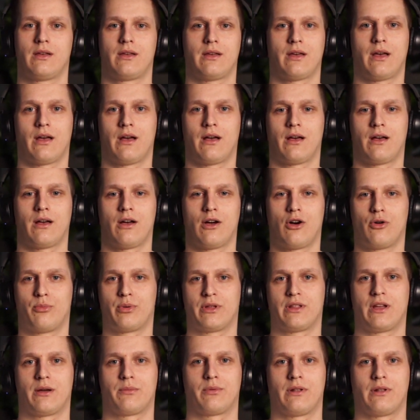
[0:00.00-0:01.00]
uh,
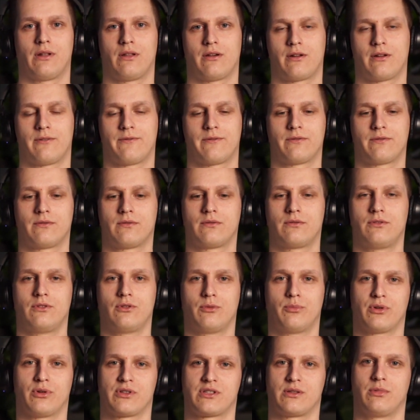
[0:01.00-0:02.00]
open up a lot of
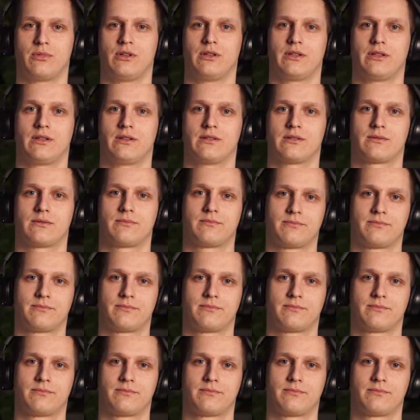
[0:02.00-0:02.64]
new possibilities.